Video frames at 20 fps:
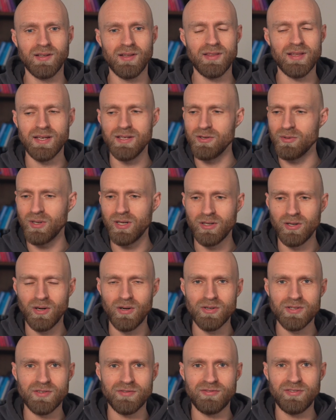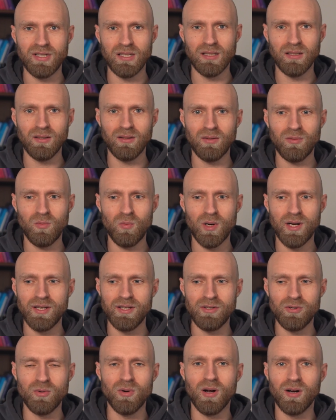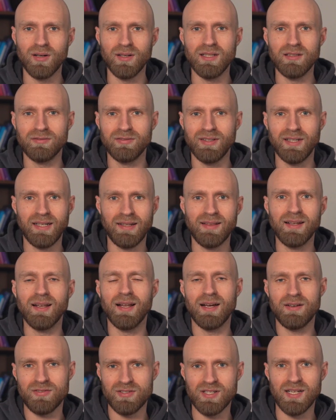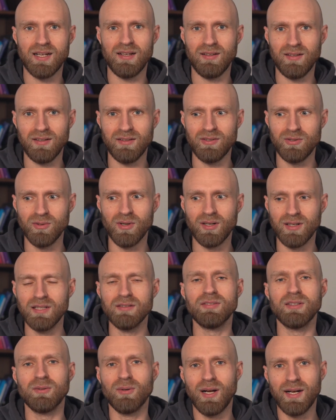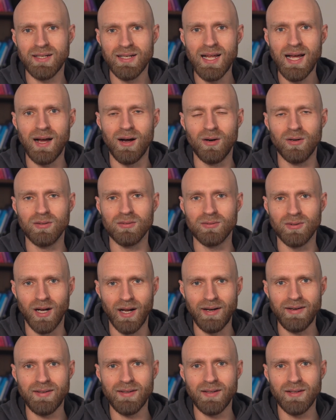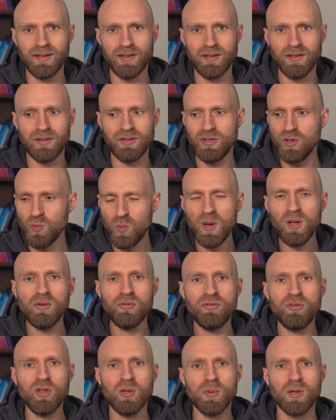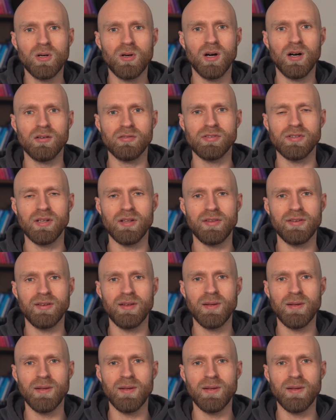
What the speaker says: than you are going to feel when you are living the lifestyle you are living right now, right? You will feel more confident.